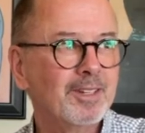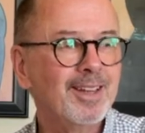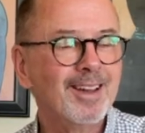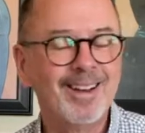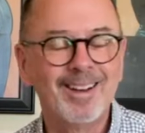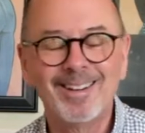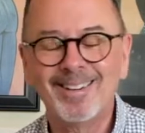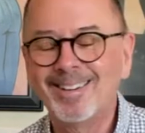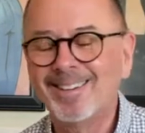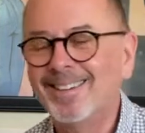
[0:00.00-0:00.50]

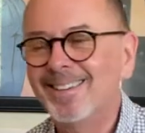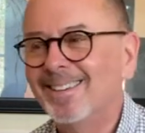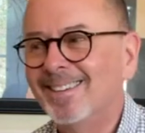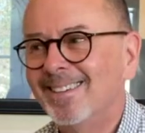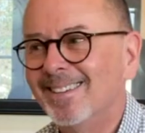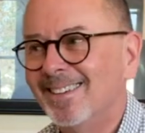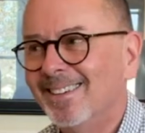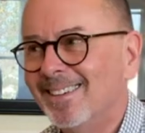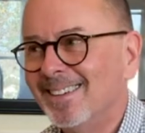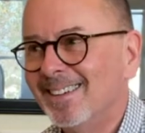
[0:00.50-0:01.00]
yeah.
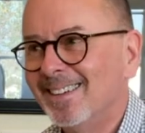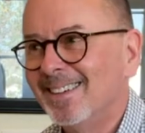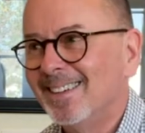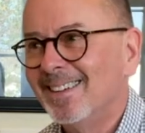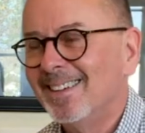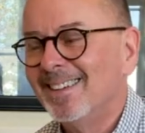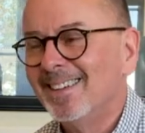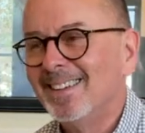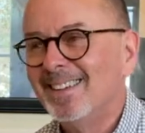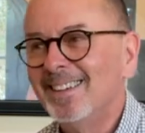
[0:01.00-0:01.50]

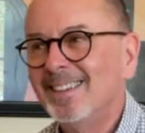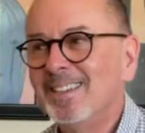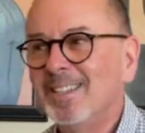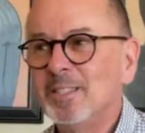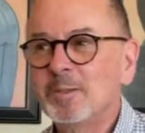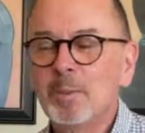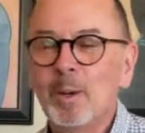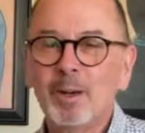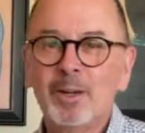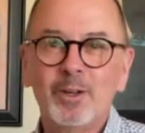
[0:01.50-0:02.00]
It's
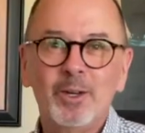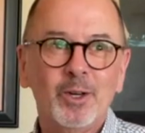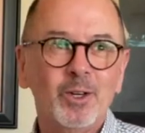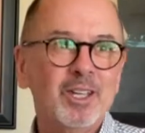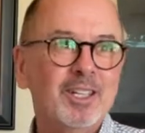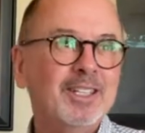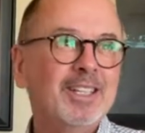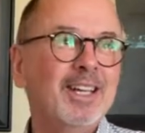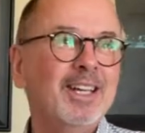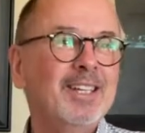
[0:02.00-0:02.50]
probably
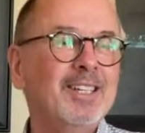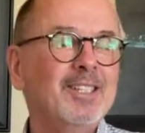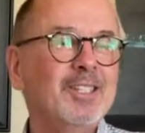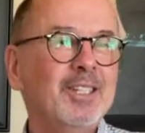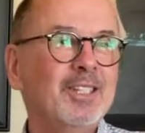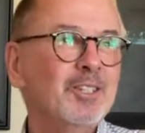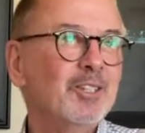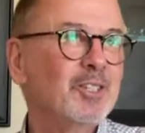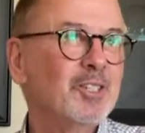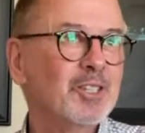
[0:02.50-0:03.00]
early days
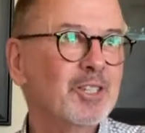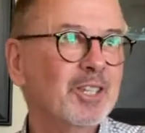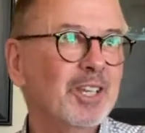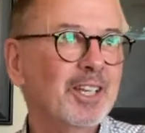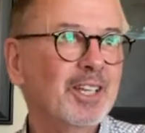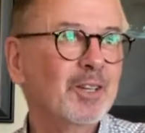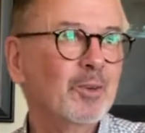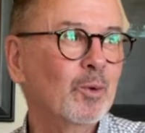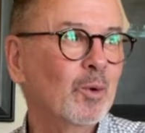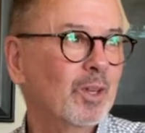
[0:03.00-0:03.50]
and you're just
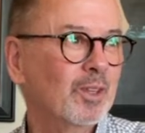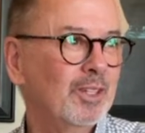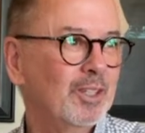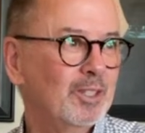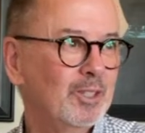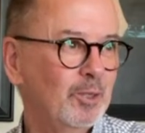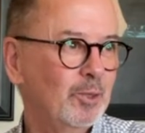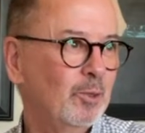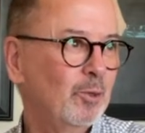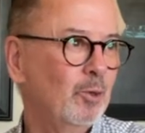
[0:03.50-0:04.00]
thinking, well, these
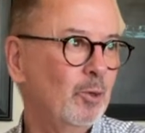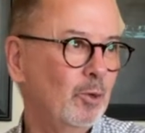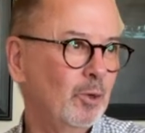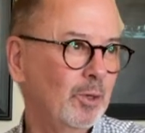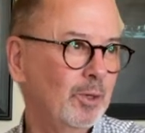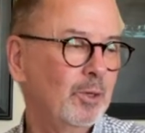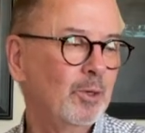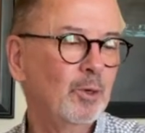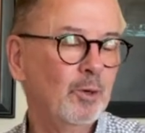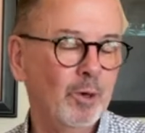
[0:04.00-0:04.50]
two
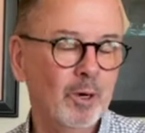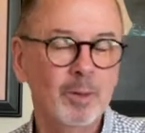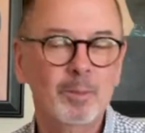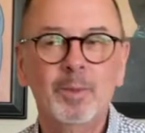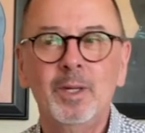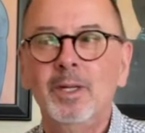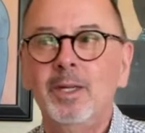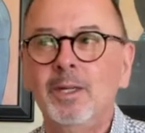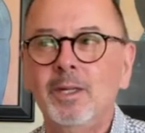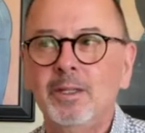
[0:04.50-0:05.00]
grew, grew
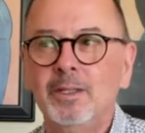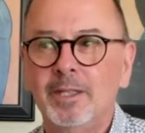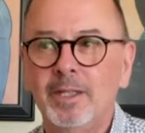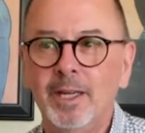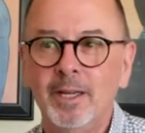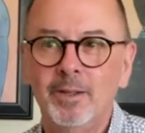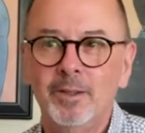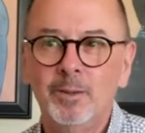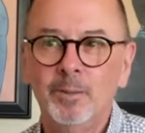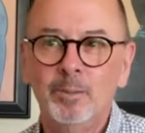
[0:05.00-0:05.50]
up
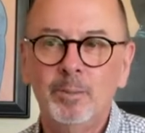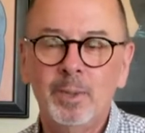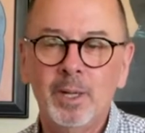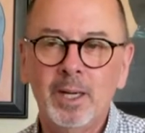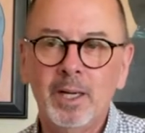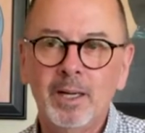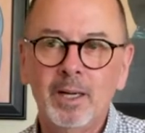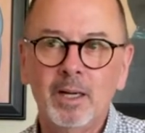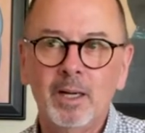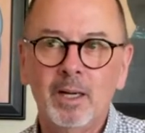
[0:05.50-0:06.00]
together.
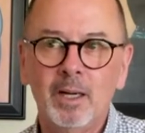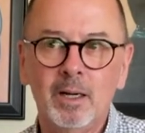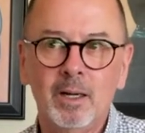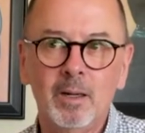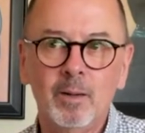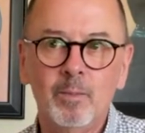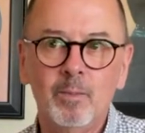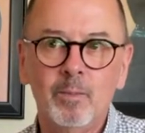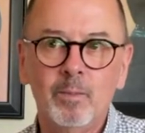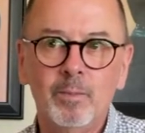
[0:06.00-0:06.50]
But
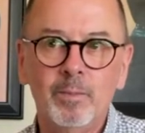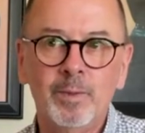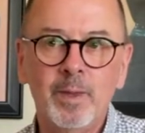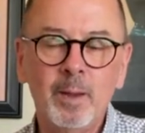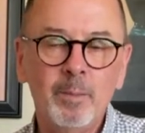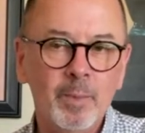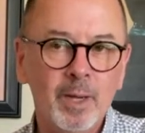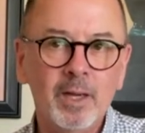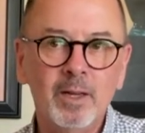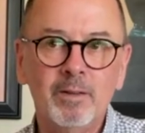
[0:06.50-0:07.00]
um, they
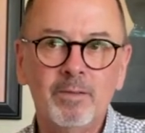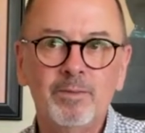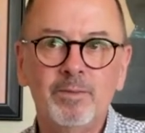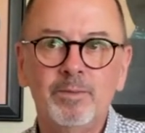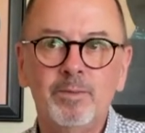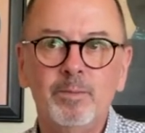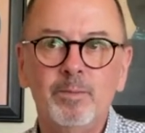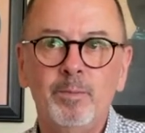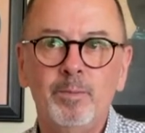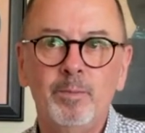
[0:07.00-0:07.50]
may have
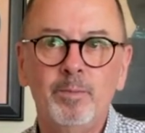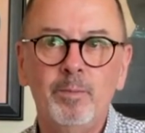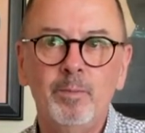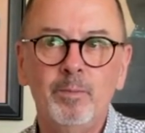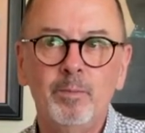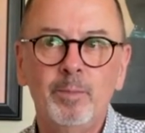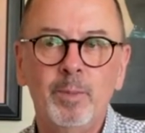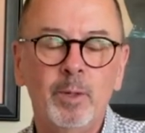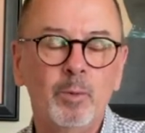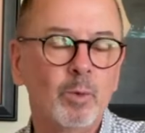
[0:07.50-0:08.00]

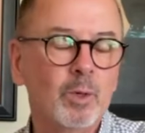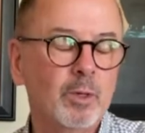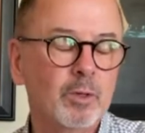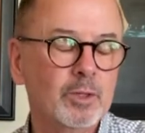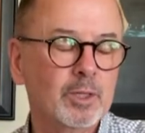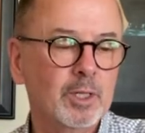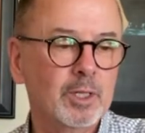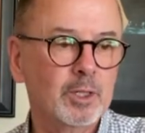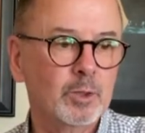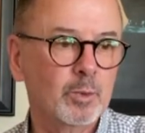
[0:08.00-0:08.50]
been one of
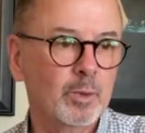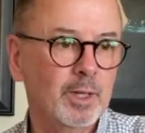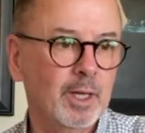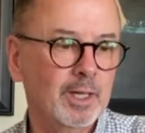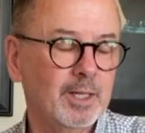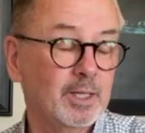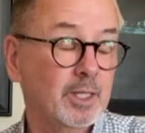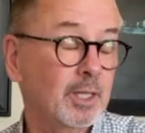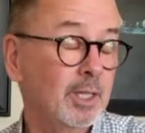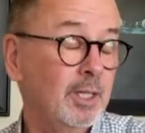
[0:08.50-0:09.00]
those things where they
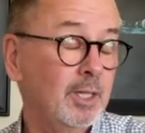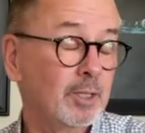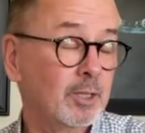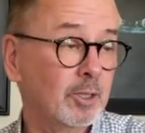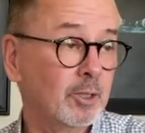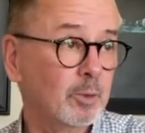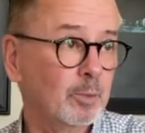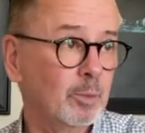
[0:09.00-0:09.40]
had seen each other